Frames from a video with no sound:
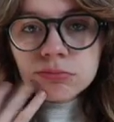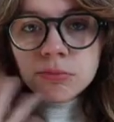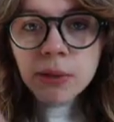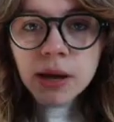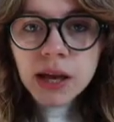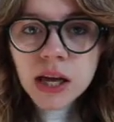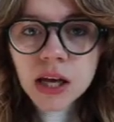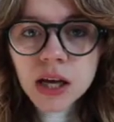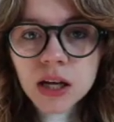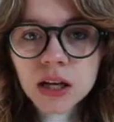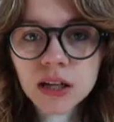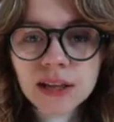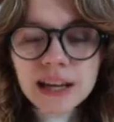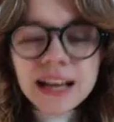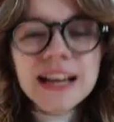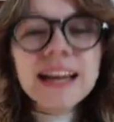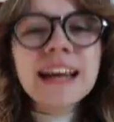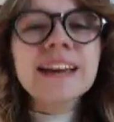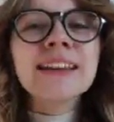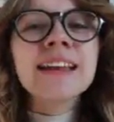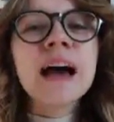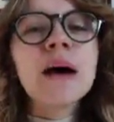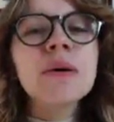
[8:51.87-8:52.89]
man,
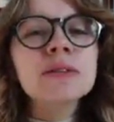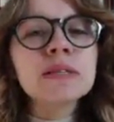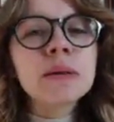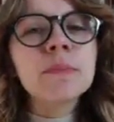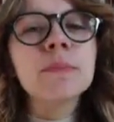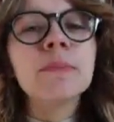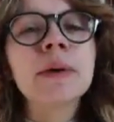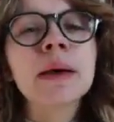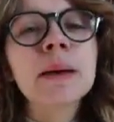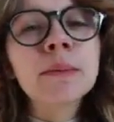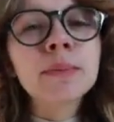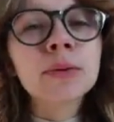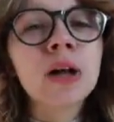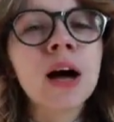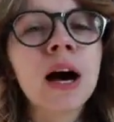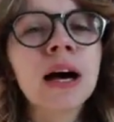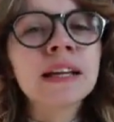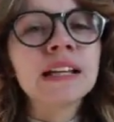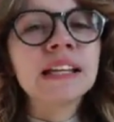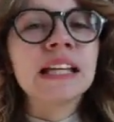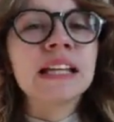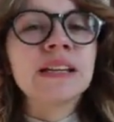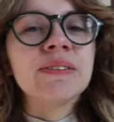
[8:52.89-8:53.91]
like that was a big plot
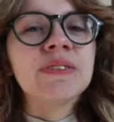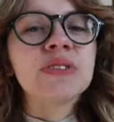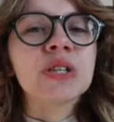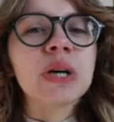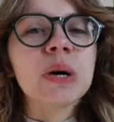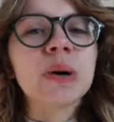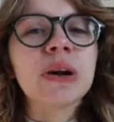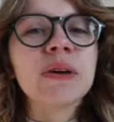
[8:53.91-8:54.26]
in the TV show,